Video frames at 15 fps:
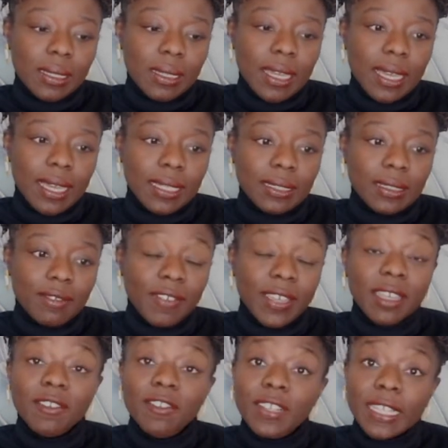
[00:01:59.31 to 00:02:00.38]
and
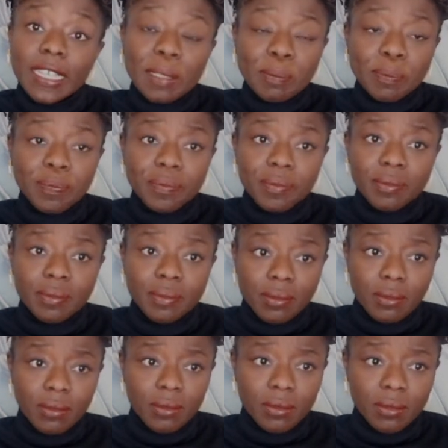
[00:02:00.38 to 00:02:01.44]
thankfully,
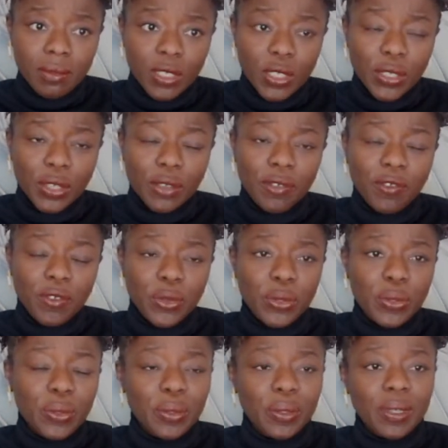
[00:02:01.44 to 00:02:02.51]
through